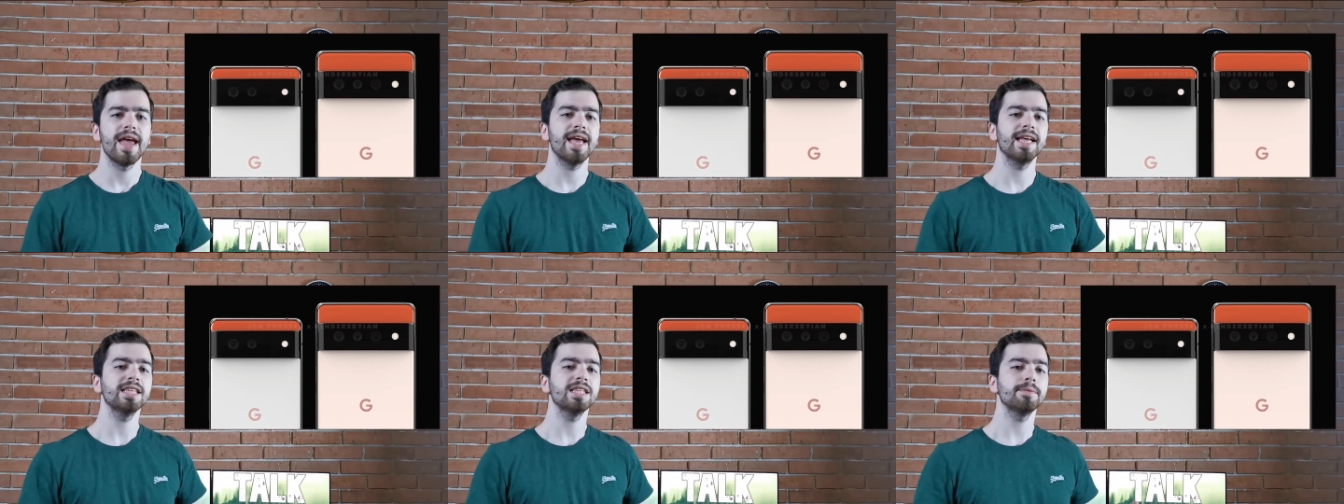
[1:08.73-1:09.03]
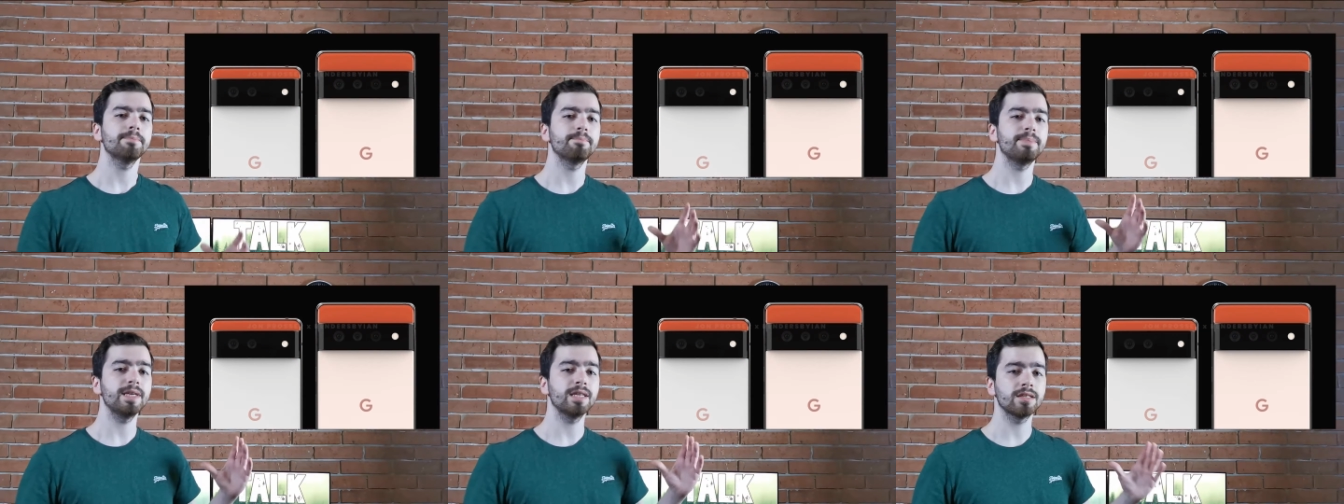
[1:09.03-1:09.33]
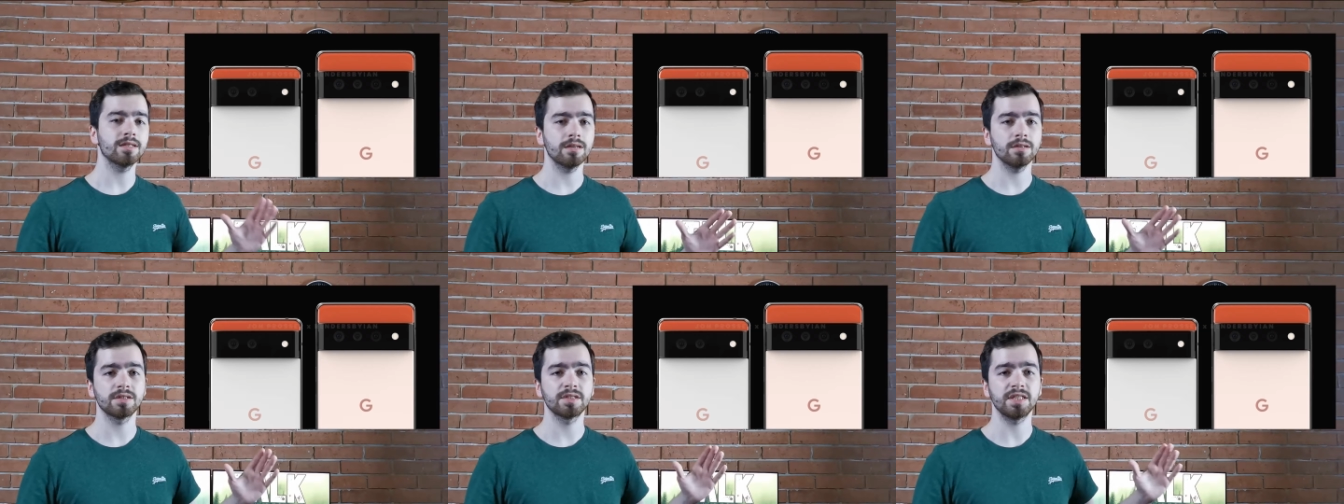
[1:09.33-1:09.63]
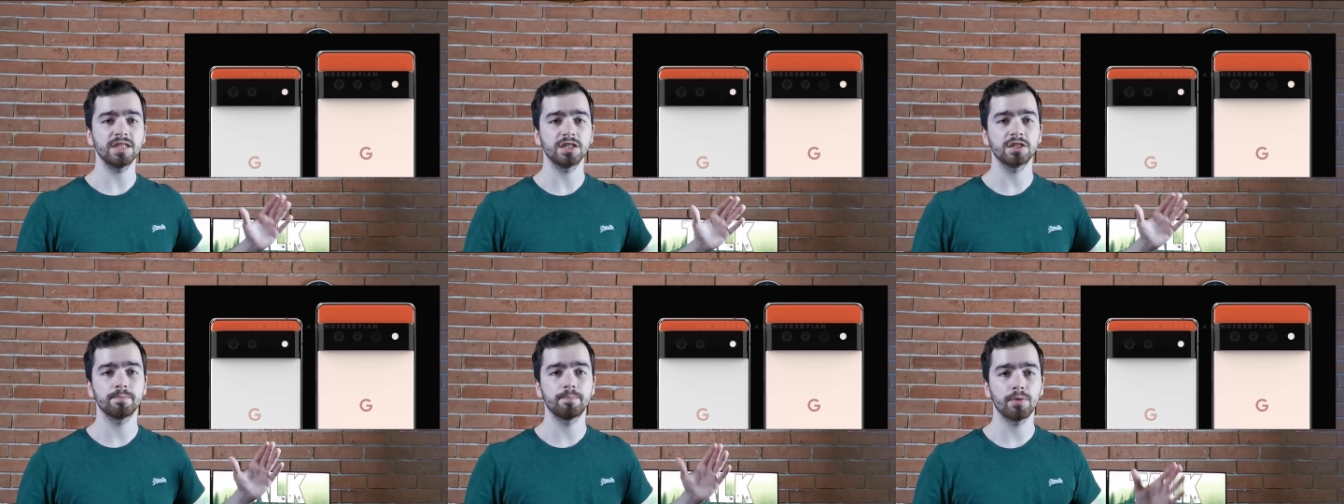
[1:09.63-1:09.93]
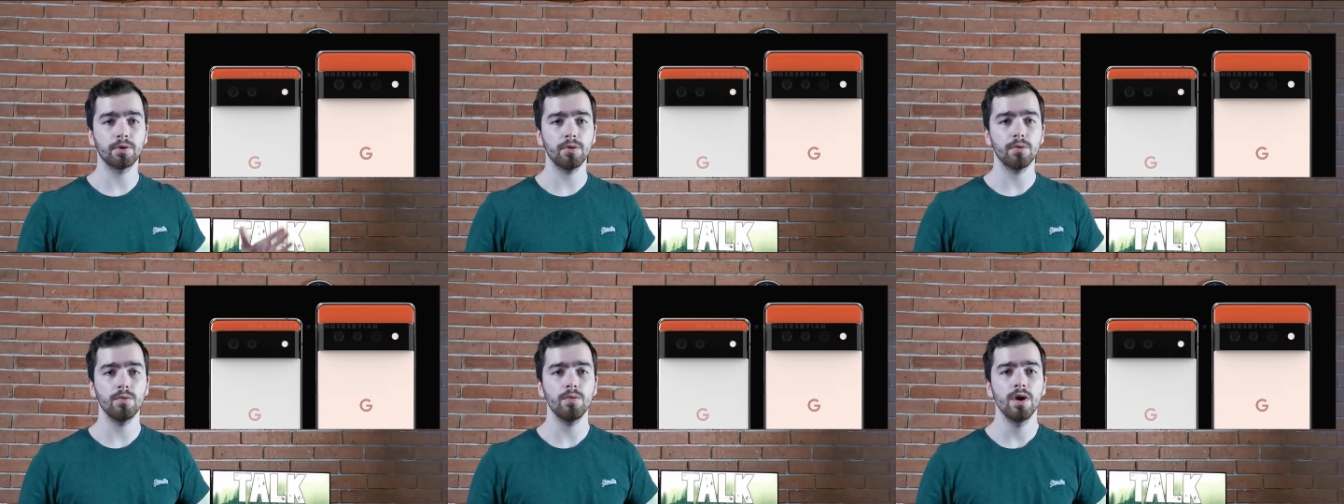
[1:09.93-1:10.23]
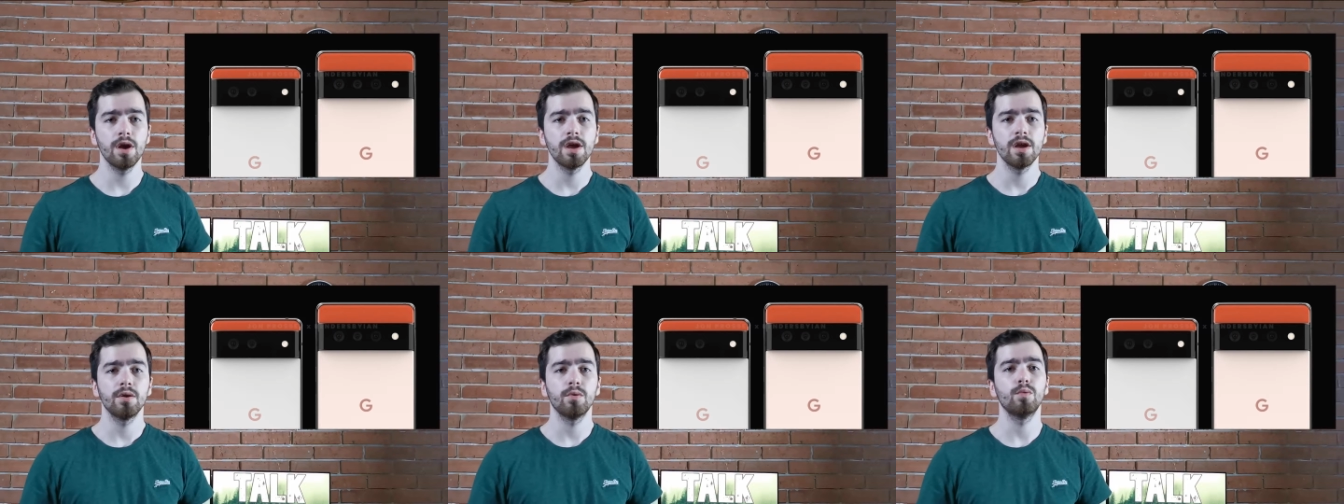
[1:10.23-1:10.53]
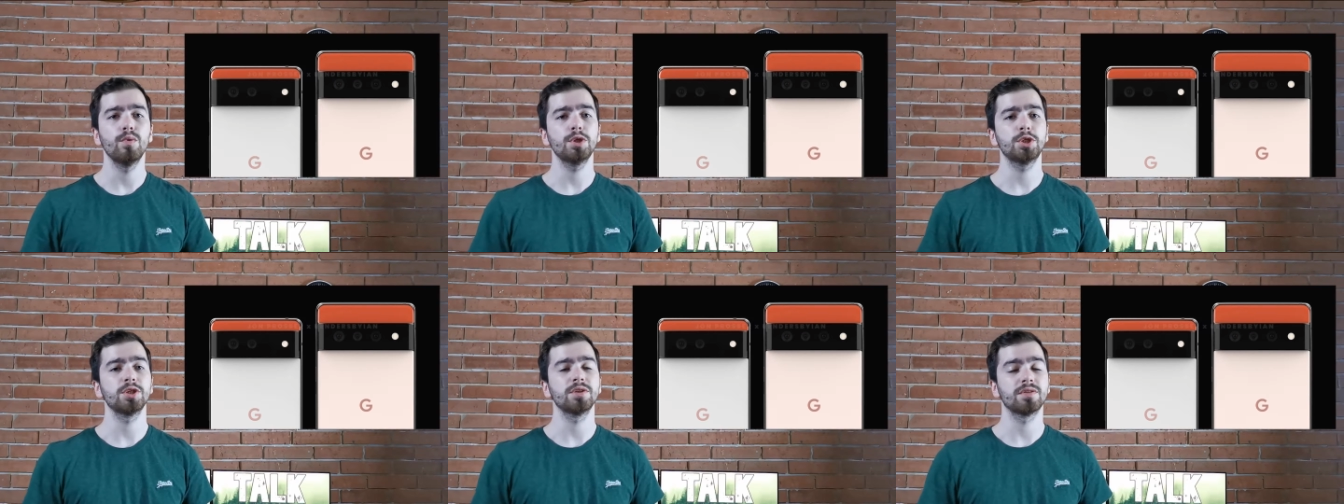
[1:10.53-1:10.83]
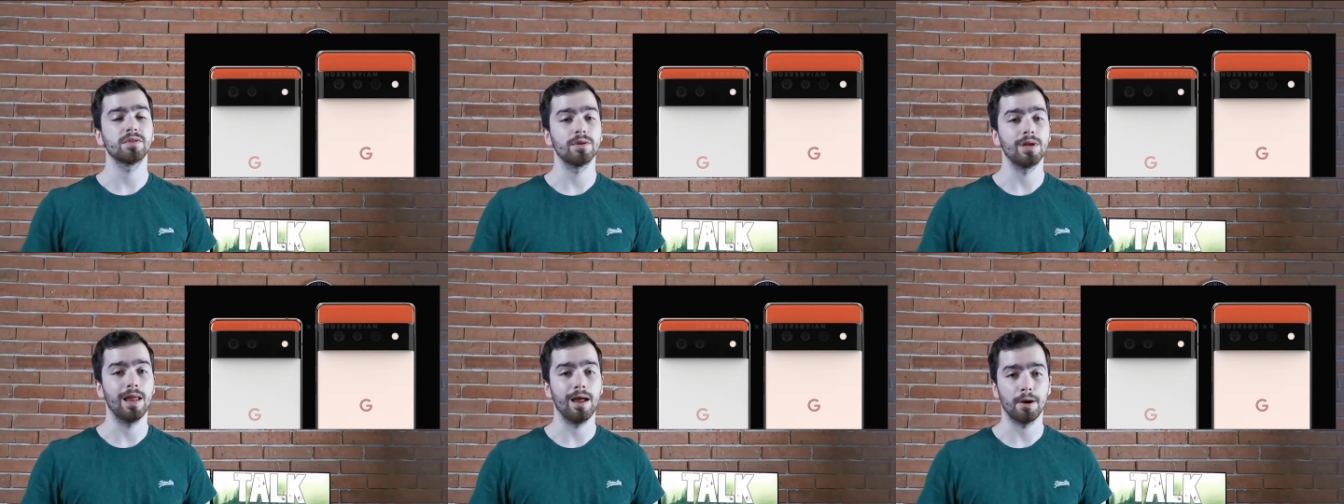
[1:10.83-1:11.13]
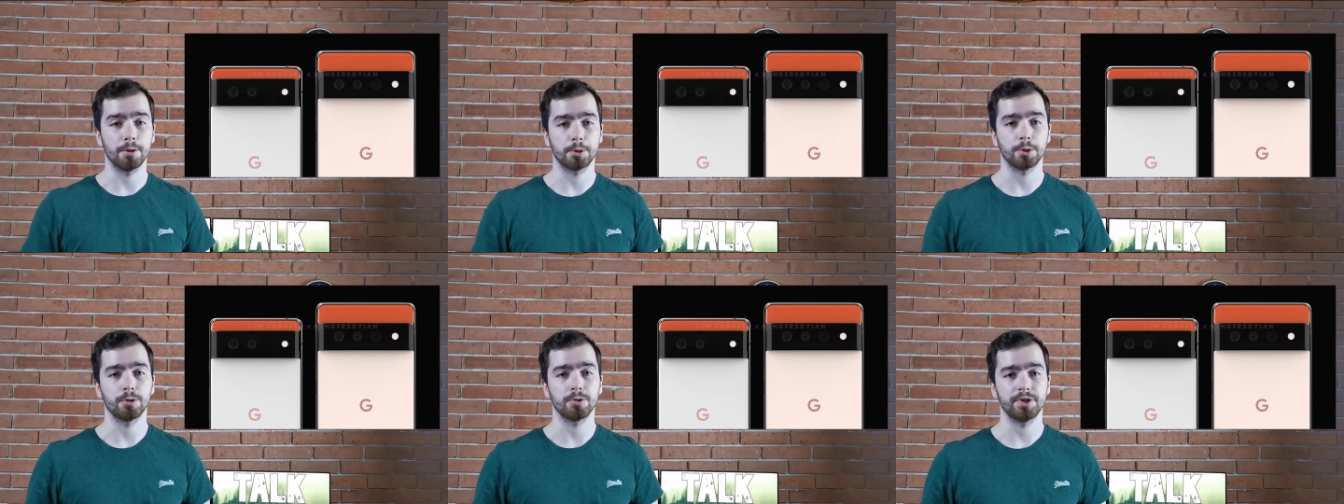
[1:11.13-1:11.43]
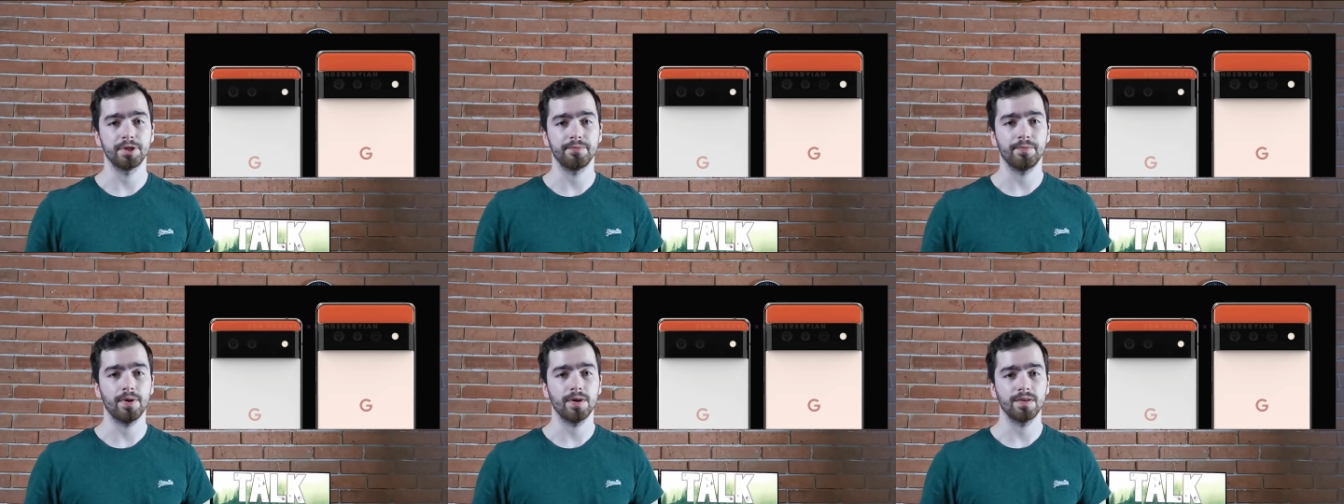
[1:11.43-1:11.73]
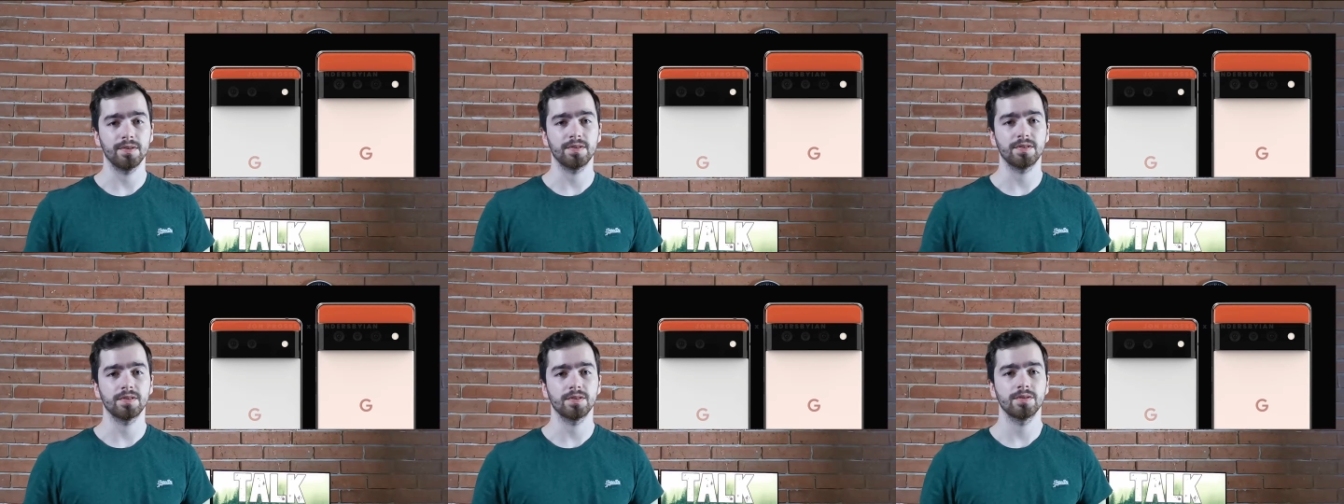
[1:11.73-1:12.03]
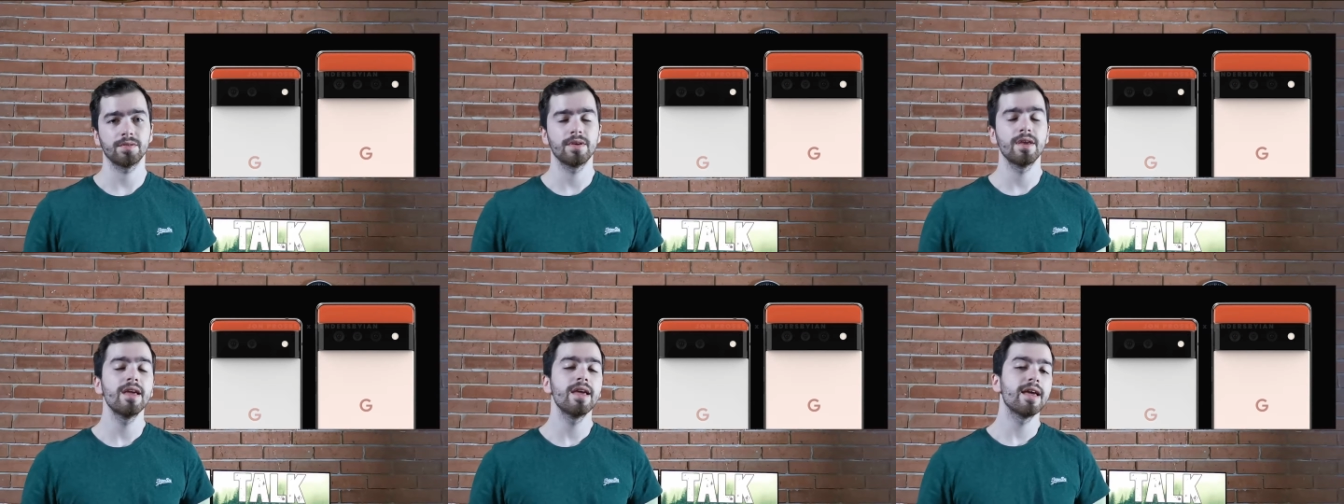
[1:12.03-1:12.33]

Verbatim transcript: and the Pixel six Pro, which is a larger device.